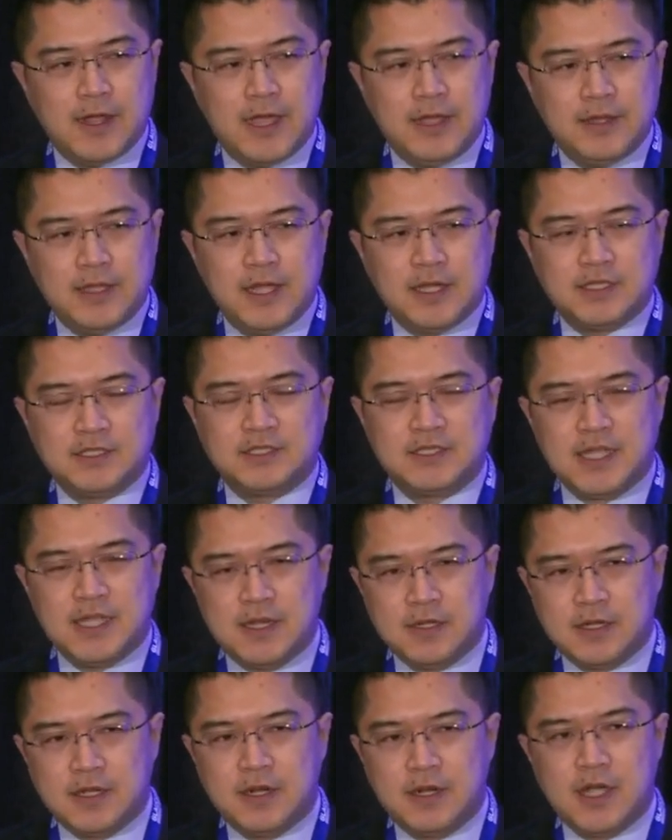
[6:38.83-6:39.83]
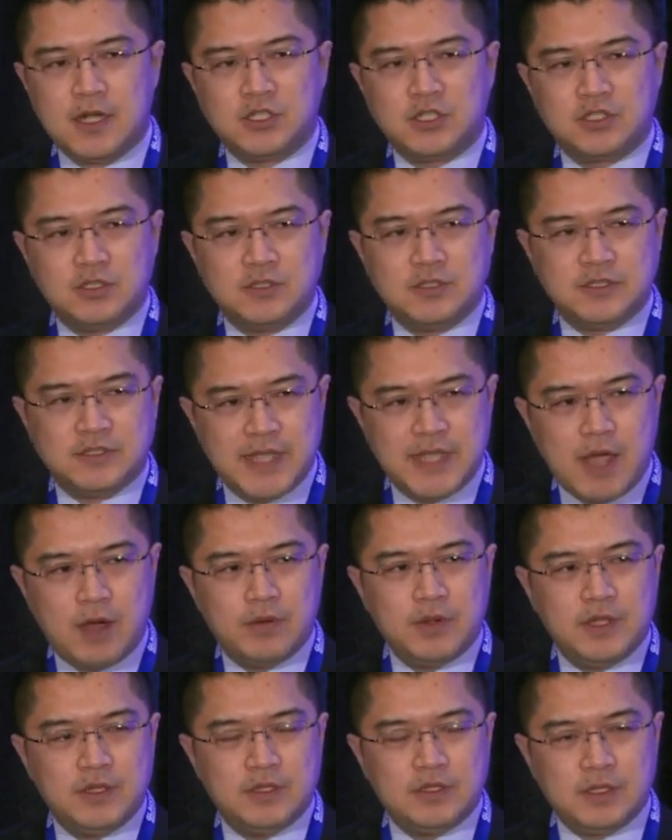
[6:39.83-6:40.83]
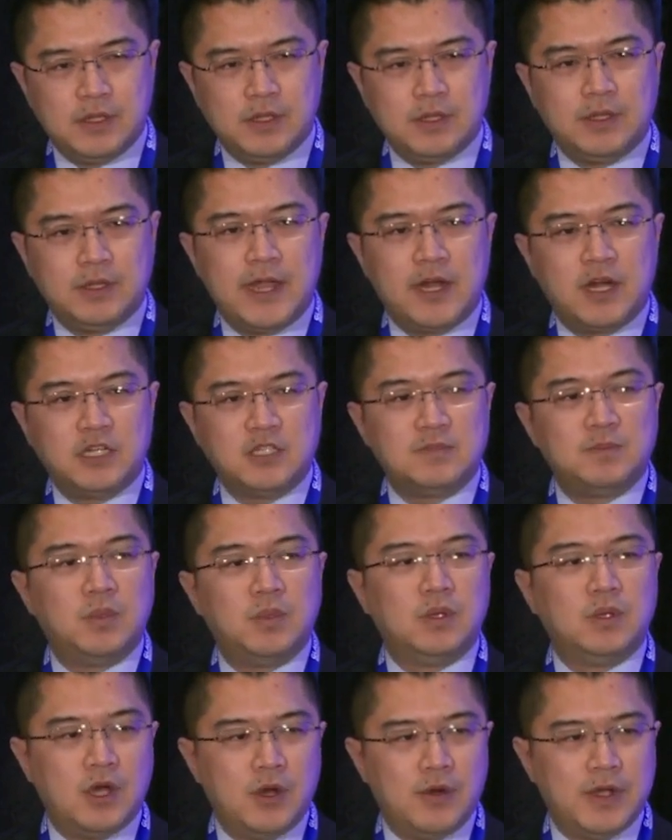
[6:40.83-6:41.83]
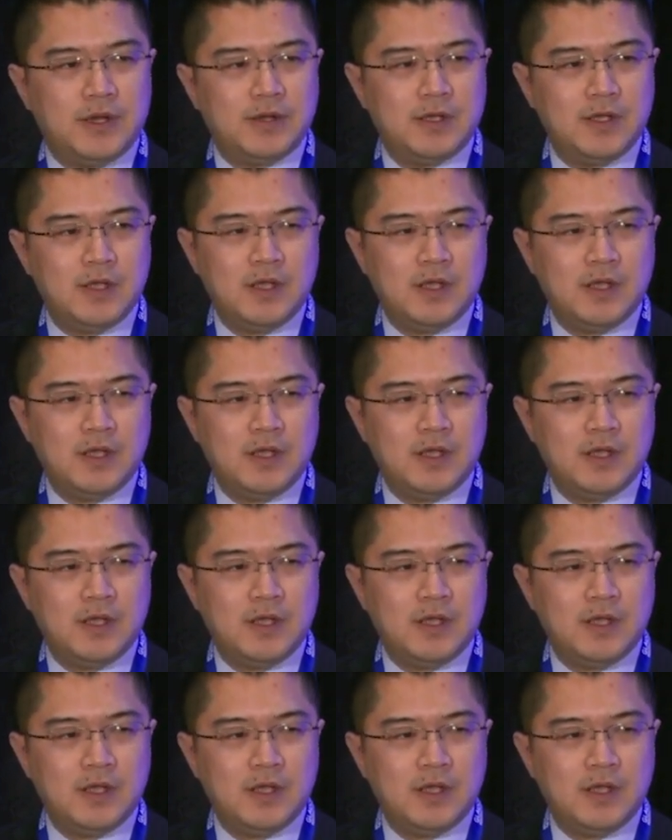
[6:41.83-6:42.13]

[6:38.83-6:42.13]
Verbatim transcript: and they extend connections down into the layers below it.